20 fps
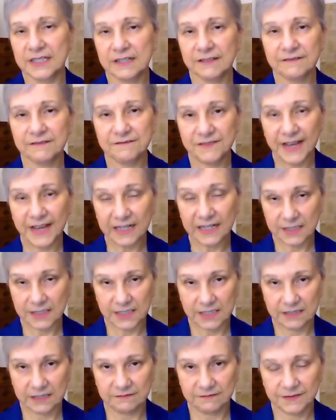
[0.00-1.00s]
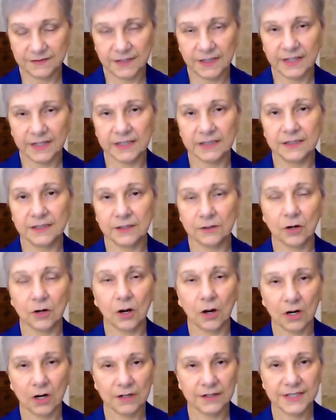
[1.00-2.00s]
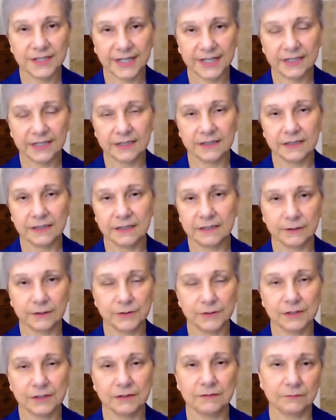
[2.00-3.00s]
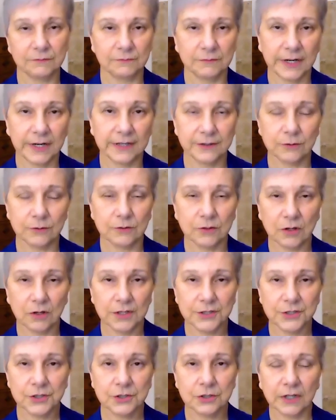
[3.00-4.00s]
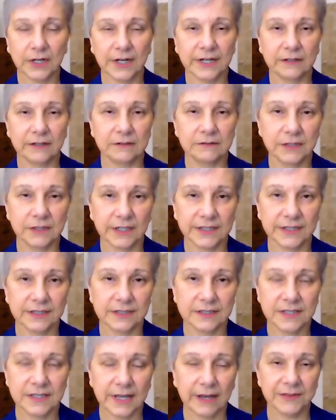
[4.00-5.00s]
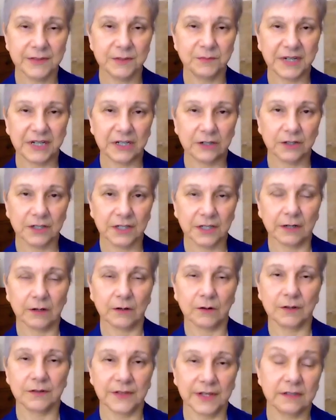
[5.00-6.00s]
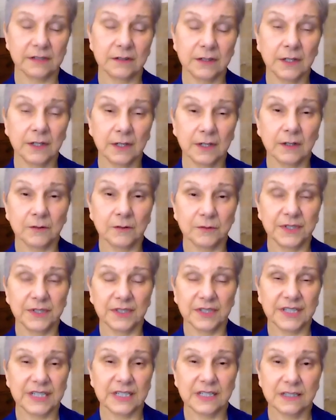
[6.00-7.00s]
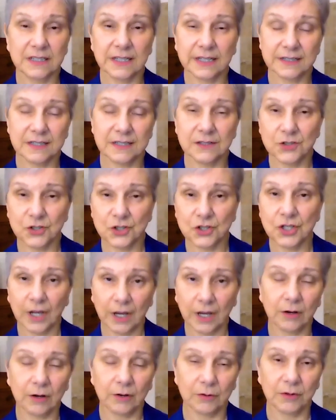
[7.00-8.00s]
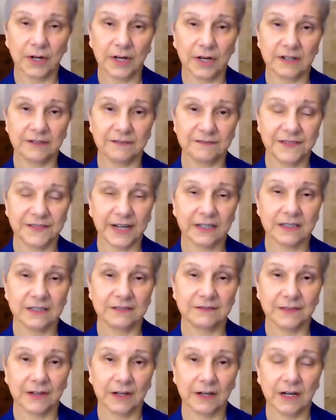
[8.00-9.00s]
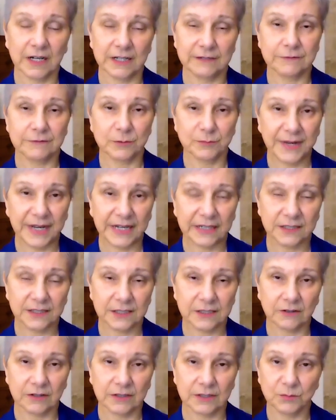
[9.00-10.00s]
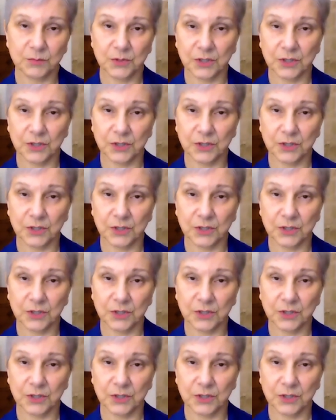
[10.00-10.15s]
is effective. And there are data, there's a rather large trial done in South America that really doesn't show an effect of ivermectin on the